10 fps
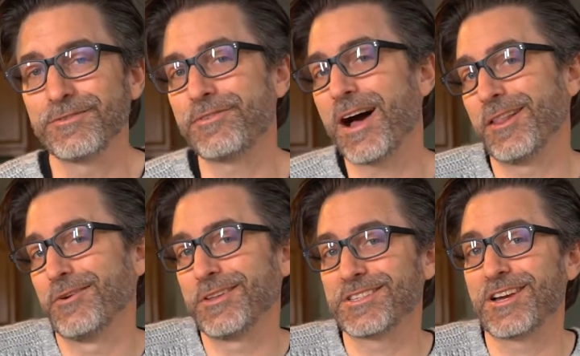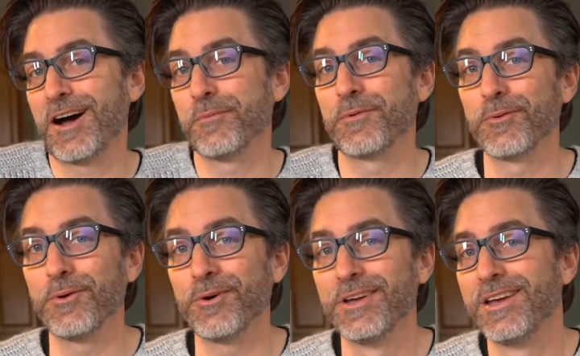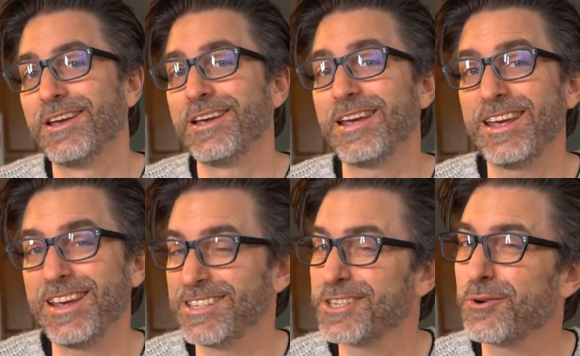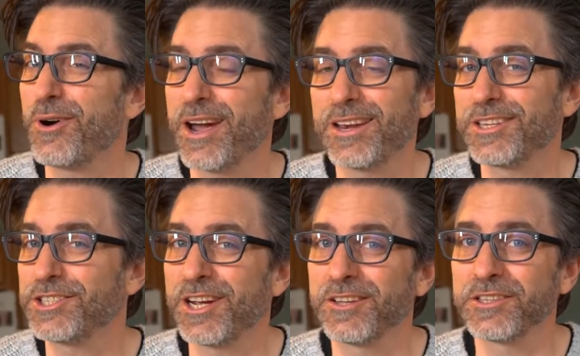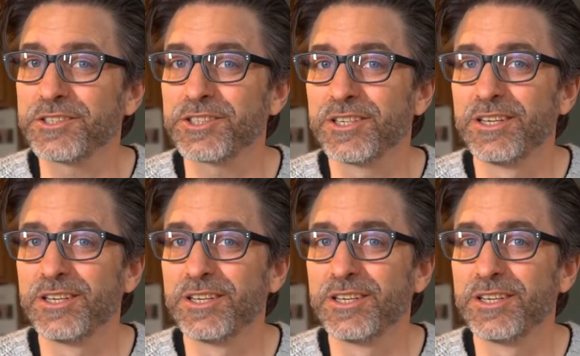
following this common rule is quite a challenge.